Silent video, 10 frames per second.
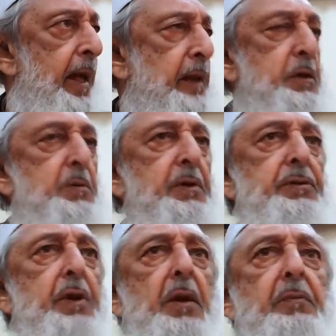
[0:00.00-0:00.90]
And you must
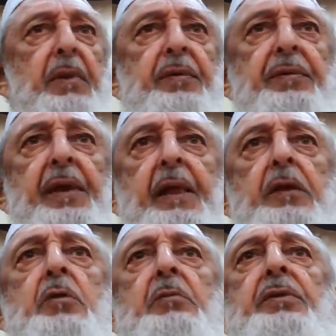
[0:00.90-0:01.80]
not
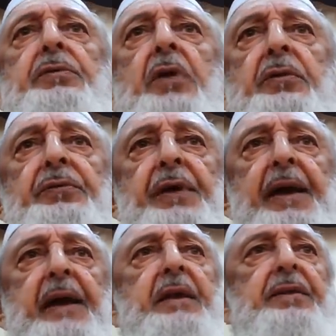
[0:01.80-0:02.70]

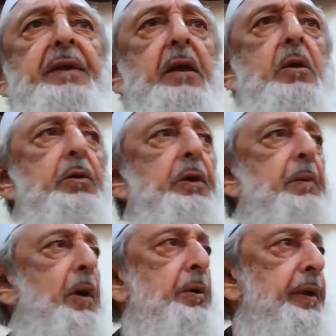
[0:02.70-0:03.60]
say anything good
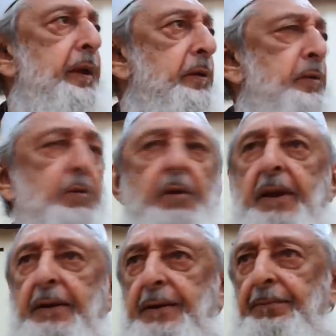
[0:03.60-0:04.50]
about the Hindu
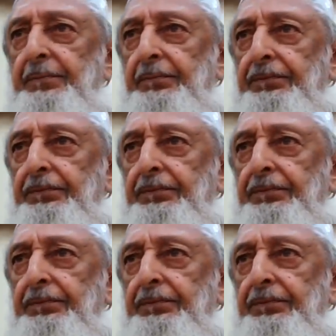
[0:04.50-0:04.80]
religion.